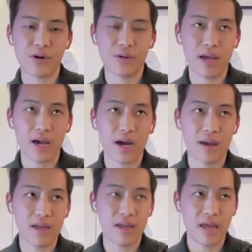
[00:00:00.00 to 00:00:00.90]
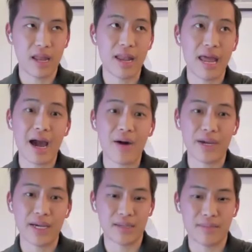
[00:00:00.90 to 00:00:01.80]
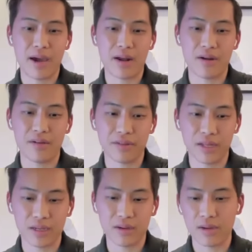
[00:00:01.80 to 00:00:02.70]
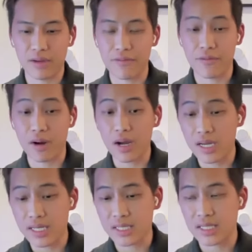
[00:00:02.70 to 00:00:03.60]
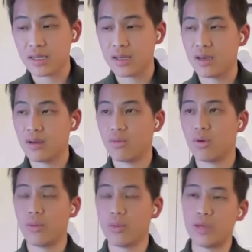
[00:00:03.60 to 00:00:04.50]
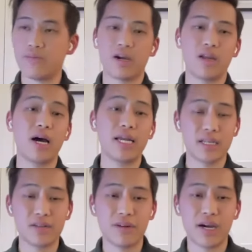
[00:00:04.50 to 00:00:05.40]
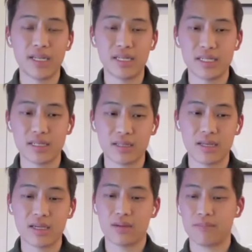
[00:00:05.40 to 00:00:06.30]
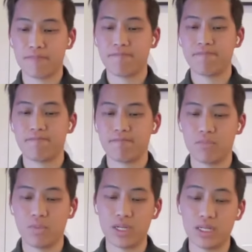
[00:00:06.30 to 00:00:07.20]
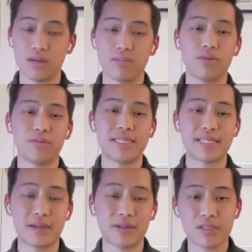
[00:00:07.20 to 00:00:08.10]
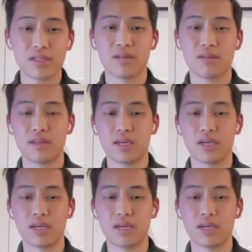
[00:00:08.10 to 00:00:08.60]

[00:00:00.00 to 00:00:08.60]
So and now it's a matter of like, okay, for us, what we've kind of identified is like, we need to improve the sales.